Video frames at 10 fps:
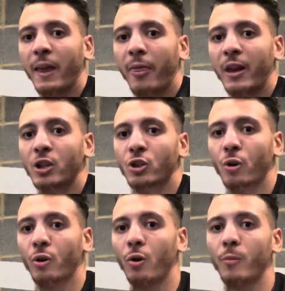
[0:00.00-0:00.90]
This
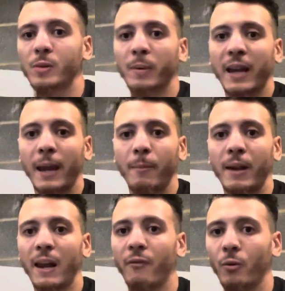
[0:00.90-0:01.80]
shoulder almost became
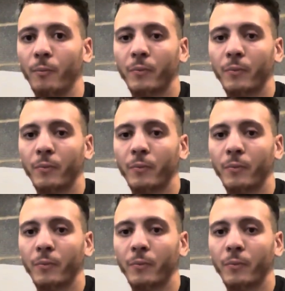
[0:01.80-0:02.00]
level.